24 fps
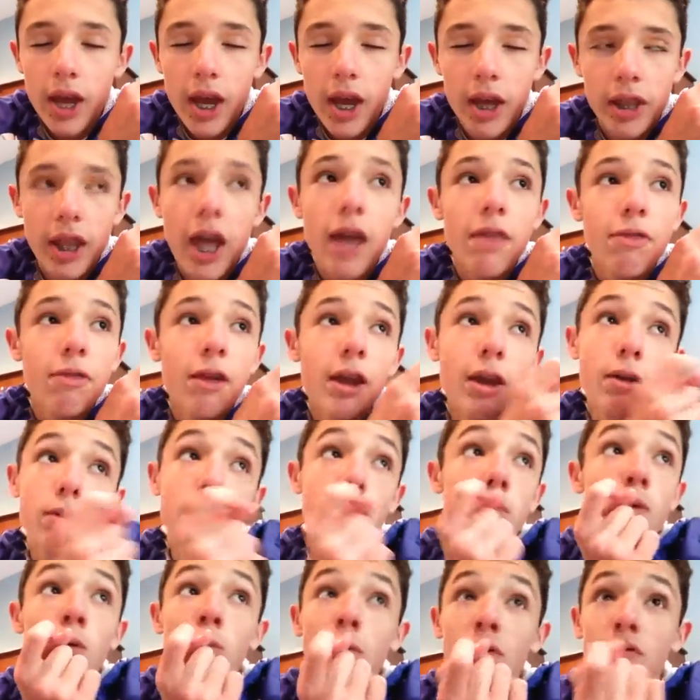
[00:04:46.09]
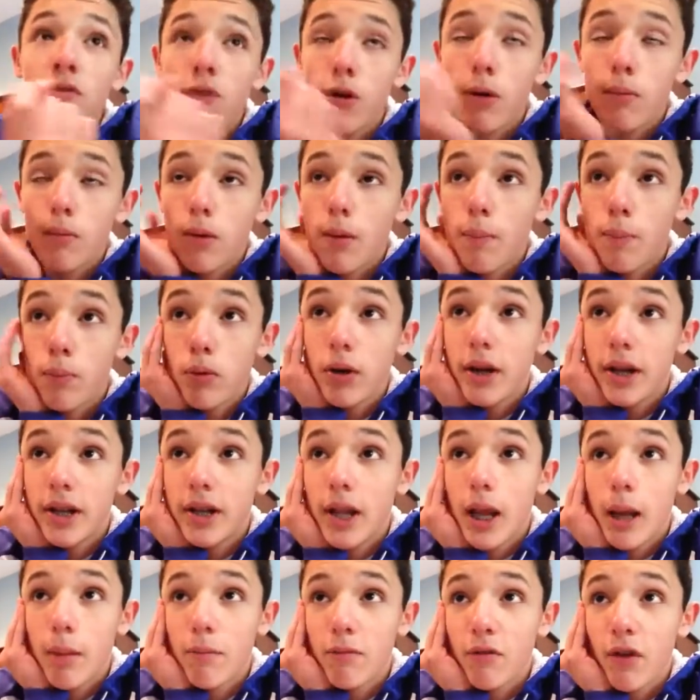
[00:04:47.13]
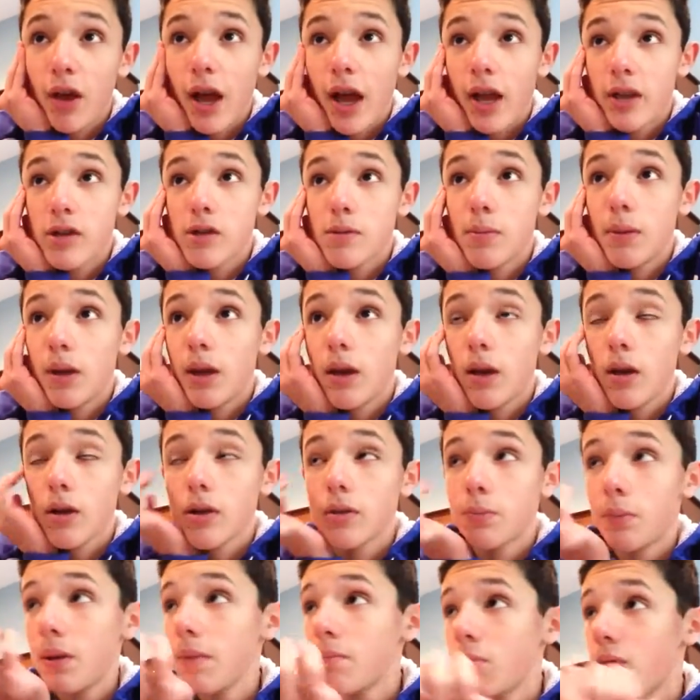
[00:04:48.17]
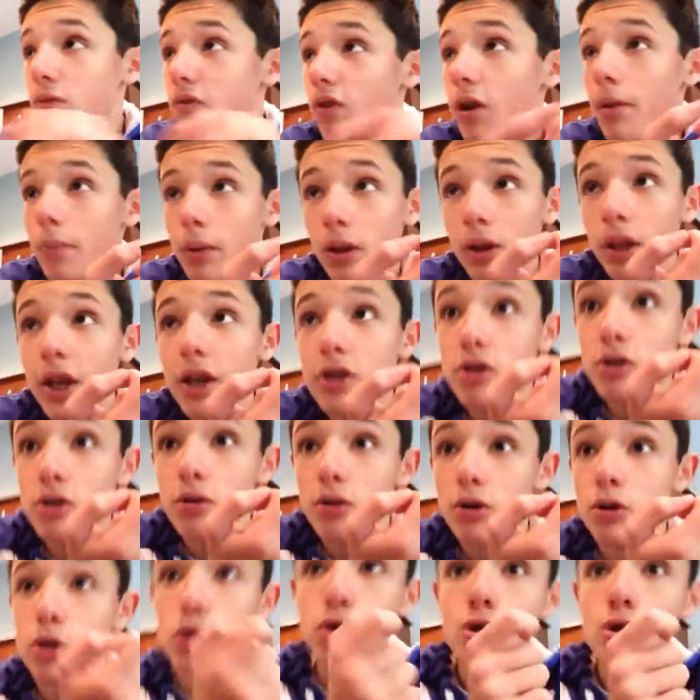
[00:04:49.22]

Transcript: and that thing will be farmed up pretty damn fast, because people farm elixir is